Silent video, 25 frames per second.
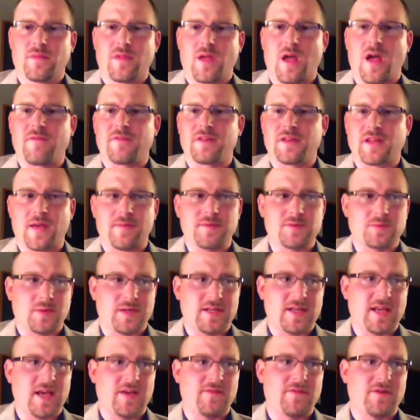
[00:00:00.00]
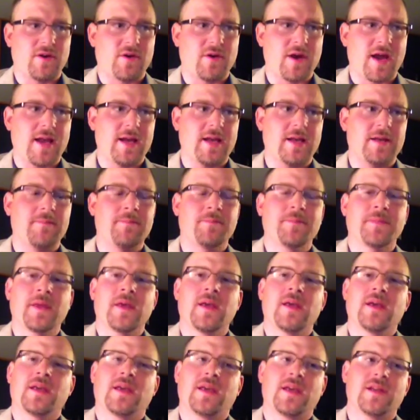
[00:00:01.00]
oftentimes we take for granted.
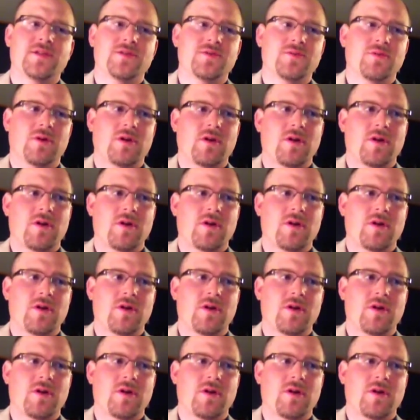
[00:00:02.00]
Kids who